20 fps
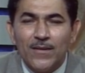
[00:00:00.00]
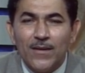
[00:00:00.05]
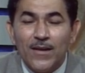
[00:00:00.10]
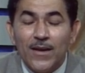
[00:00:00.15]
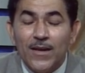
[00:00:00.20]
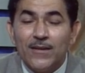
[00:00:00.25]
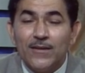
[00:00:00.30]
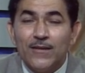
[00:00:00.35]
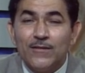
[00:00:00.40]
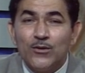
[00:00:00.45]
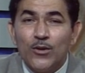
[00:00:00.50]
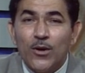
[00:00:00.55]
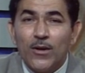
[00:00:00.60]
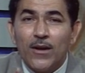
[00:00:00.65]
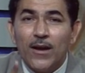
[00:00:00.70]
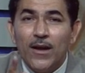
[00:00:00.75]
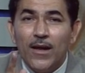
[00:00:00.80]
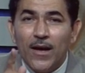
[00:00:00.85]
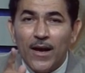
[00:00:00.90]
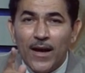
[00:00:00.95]
It is
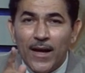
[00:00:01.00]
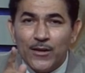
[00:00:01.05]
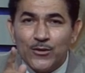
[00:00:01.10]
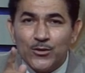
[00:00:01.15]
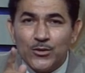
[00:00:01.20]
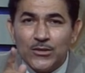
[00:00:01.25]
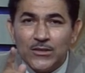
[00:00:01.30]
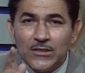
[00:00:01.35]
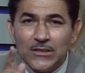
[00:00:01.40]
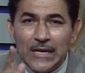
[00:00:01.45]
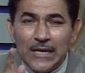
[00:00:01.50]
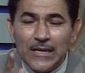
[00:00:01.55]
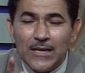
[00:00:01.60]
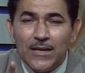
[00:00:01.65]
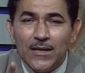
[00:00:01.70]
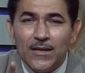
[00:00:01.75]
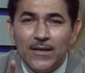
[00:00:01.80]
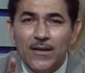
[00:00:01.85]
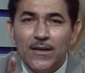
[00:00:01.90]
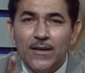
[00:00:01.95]
your also
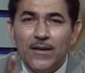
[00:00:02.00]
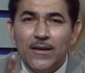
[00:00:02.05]
second,